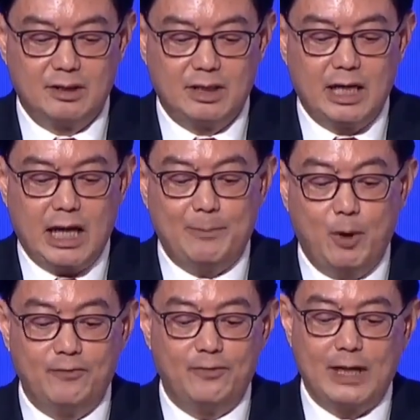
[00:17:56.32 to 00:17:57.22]
I'm
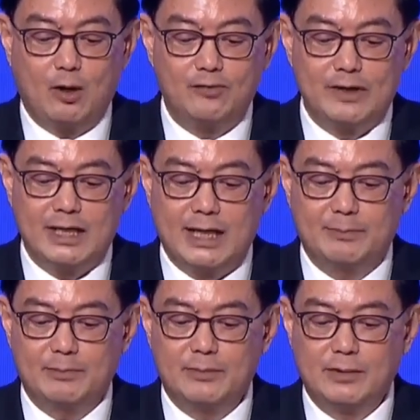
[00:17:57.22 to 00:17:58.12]
hopeful that over time,
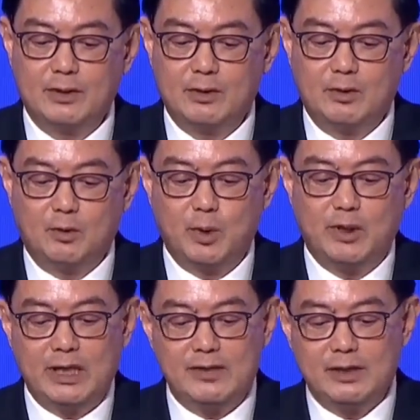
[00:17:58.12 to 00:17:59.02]
we'll
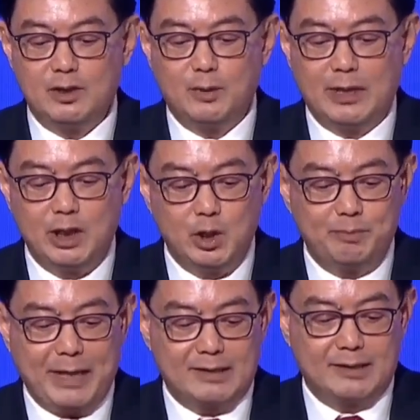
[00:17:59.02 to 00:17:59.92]
ease into a new
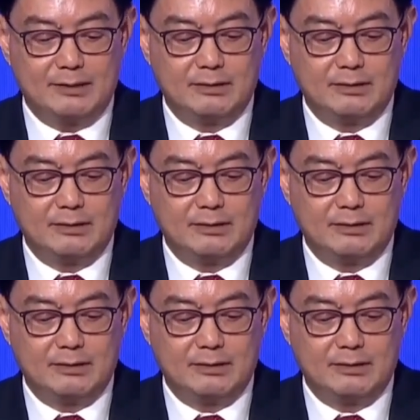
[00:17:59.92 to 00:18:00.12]
pattern